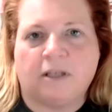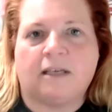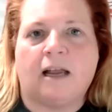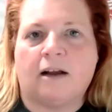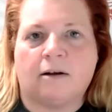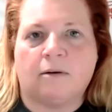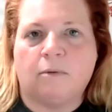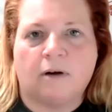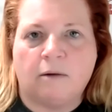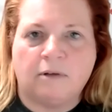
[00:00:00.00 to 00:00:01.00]
really care
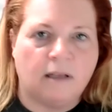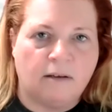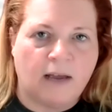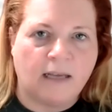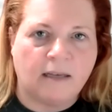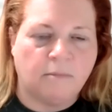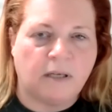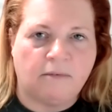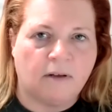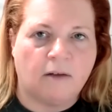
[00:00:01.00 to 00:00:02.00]
where I would live. I can
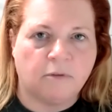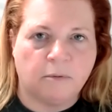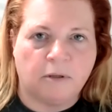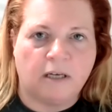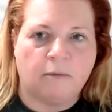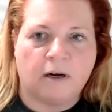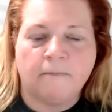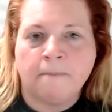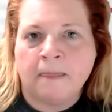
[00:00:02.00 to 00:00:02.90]
be comfortable anywhere.